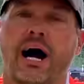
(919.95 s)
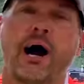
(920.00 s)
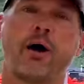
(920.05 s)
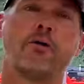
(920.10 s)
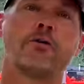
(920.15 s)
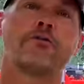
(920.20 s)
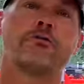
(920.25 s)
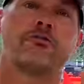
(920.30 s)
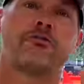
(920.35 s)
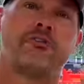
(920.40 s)

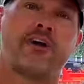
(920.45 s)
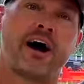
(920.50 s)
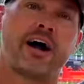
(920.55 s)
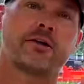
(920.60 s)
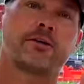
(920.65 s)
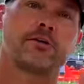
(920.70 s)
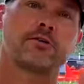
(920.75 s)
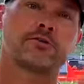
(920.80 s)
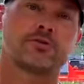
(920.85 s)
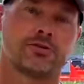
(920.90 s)
Our
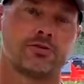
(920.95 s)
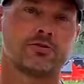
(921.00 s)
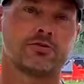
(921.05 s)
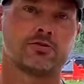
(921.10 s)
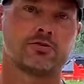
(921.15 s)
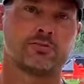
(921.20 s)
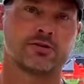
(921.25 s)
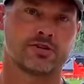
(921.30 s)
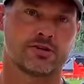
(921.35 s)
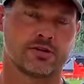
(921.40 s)
final
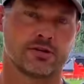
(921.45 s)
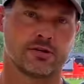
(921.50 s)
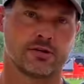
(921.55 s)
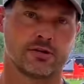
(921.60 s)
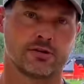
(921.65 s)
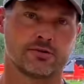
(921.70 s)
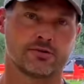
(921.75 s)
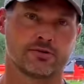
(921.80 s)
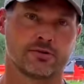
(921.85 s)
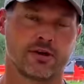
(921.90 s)
two
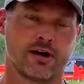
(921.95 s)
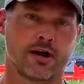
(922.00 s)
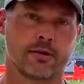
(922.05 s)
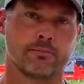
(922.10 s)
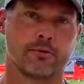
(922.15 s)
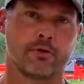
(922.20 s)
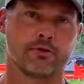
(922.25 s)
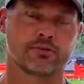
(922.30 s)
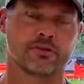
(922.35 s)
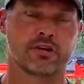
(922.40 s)
machines are
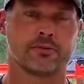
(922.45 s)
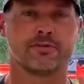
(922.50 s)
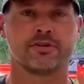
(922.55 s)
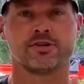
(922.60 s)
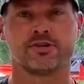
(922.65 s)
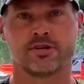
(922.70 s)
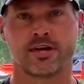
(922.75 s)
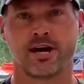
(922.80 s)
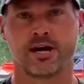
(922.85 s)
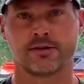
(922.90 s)
both going to be
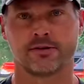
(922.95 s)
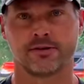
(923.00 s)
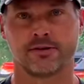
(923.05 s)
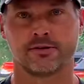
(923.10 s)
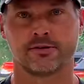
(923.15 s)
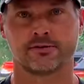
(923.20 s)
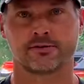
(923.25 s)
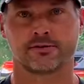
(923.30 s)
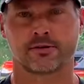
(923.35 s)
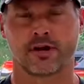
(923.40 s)
John
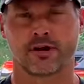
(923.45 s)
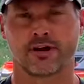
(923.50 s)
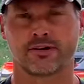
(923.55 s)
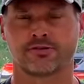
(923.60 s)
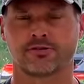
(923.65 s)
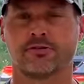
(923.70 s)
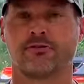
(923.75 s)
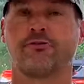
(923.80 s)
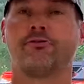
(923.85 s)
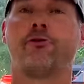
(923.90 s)
Deere's, all right?
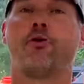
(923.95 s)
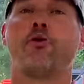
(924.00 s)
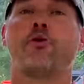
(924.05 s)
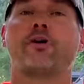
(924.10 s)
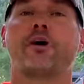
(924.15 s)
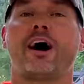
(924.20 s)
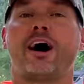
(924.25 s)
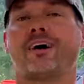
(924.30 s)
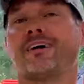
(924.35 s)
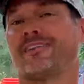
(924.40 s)
So
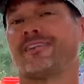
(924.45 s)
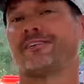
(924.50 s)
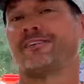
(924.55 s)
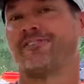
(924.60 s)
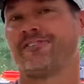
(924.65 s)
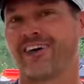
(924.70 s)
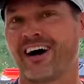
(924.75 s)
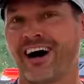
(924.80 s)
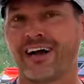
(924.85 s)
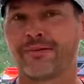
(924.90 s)
4 out of the
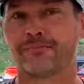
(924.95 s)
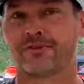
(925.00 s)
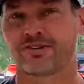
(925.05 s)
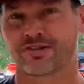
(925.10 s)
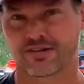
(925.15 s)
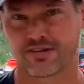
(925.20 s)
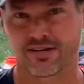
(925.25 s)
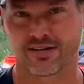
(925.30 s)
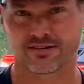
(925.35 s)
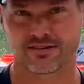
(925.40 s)
5
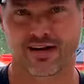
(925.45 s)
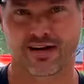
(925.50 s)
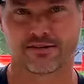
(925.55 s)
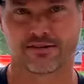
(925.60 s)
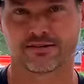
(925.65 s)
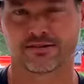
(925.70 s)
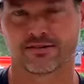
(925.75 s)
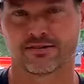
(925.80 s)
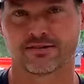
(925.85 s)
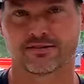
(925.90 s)
machines on
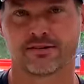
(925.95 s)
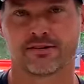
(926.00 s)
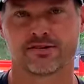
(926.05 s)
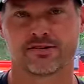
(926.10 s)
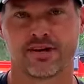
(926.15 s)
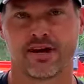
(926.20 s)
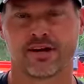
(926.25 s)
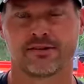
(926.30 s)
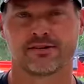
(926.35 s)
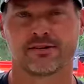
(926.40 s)
this list are
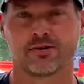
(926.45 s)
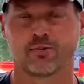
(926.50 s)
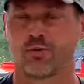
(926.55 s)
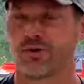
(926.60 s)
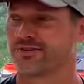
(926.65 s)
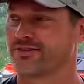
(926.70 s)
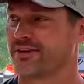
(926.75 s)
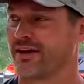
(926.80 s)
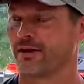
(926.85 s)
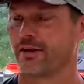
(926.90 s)
John Deere.
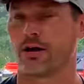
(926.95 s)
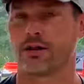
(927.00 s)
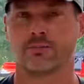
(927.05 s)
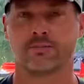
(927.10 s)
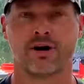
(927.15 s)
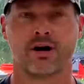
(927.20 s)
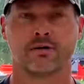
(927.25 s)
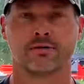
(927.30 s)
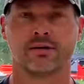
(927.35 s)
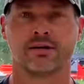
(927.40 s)
What's that all
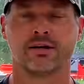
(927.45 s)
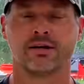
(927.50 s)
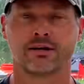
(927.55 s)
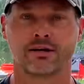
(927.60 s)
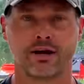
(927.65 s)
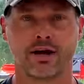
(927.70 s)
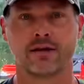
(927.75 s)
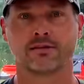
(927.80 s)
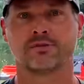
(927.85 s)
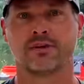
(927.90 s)
about?
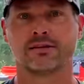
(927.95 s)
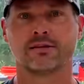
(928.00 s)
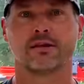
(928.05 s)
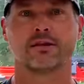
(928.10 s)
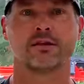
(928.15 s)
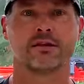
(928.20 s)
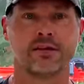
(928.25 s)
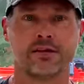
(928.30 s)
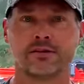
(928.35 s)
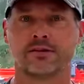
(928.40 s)
Aren't they the
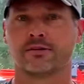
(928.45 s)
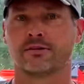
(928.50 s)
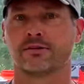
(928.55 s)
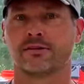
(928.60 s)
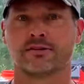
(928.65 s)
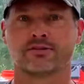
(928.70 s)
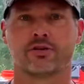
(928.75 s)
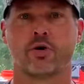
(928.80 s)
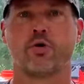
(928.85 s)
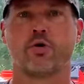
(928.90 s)
leader in
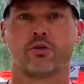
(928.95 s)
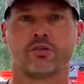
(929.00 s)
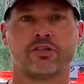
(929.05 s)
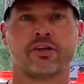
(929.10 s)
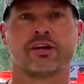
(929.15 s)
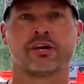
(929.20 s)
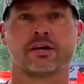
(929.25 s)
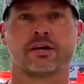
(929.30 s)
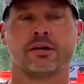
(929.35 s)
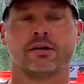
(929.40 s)
this whole
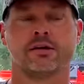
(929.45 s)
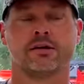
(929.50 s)
thing?